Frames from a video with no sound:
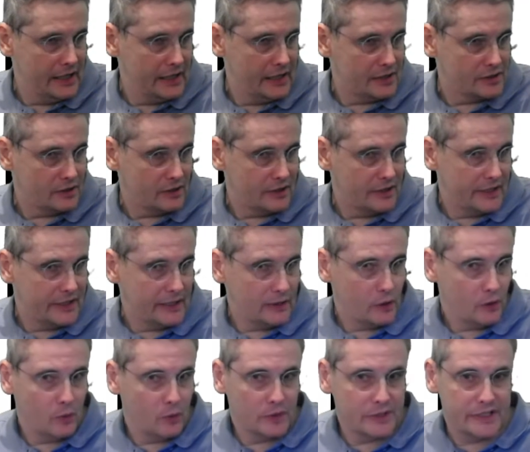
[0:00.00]

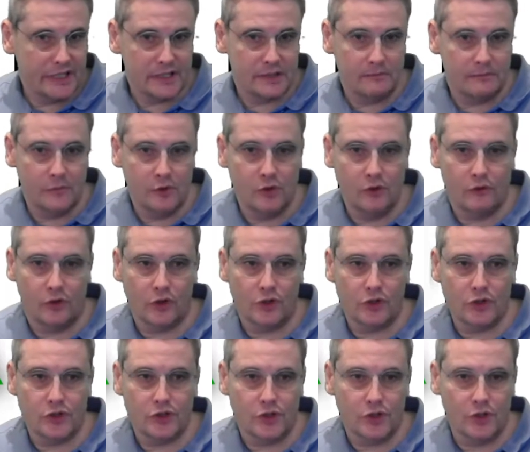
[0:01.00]
now I wanted to move
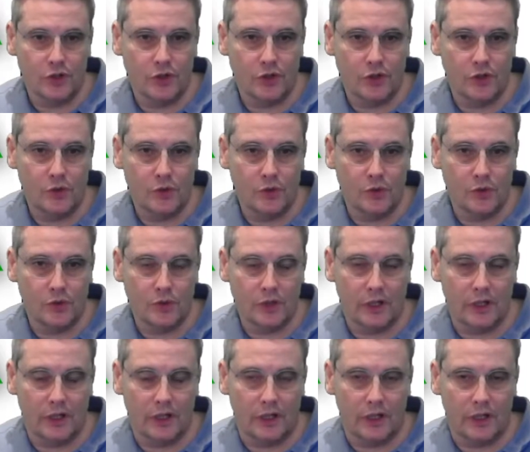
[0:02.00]
on to
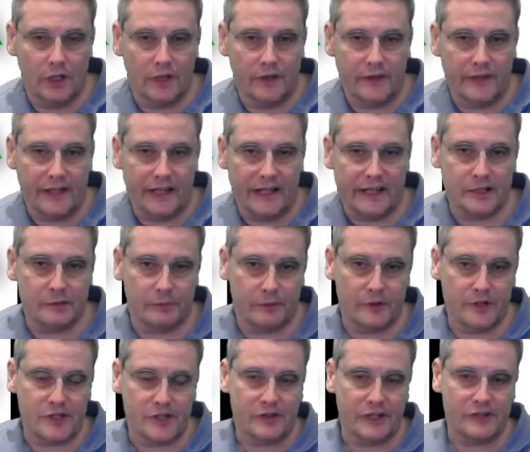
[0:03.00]
the
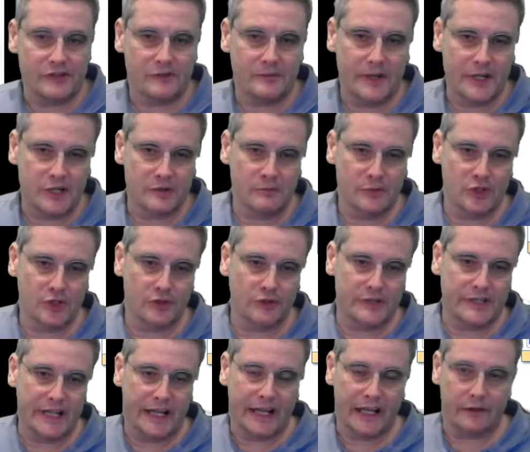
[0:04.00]
Enterprise Transformation
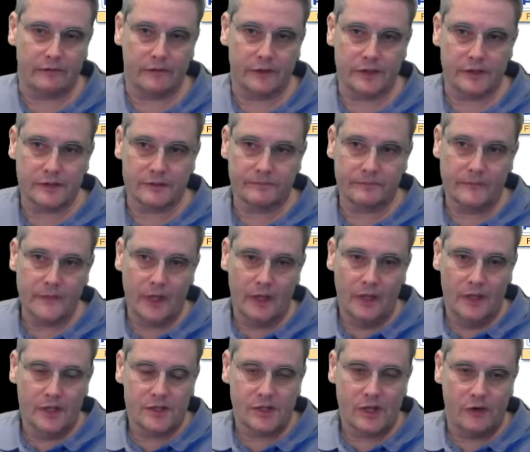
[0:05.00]
Maturity Canvas.
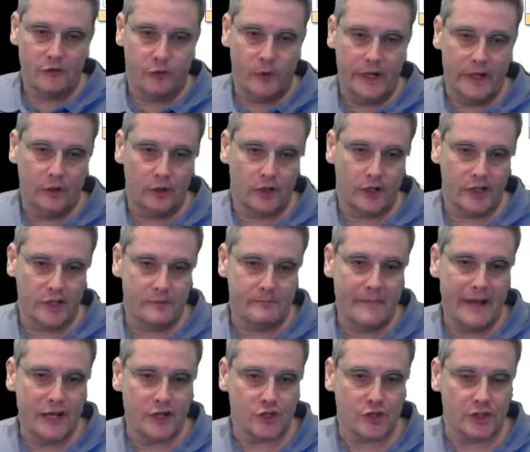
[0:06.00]
So if we look at the
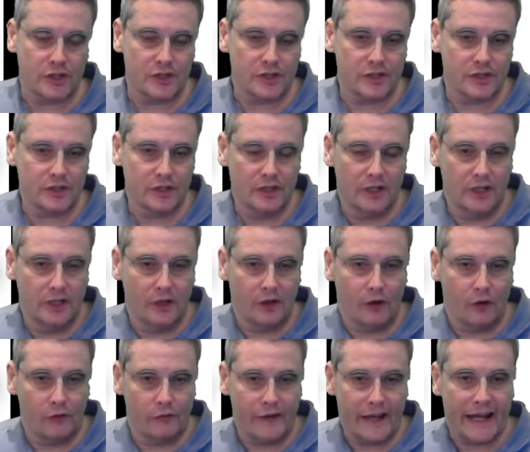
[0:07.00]
measures
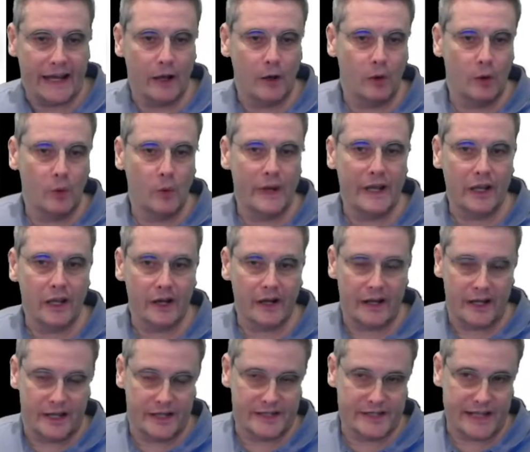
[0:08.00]
of how are we going
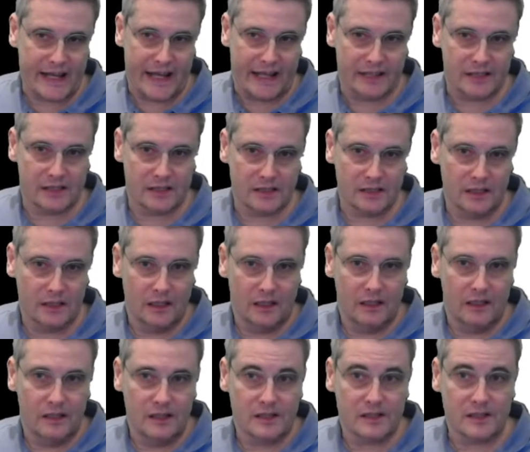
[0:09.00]
to assess
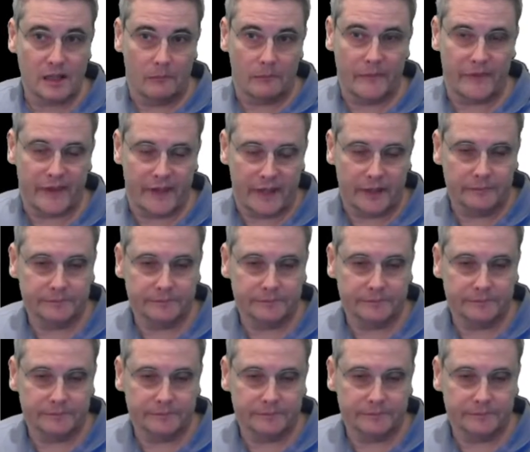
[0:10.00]
something,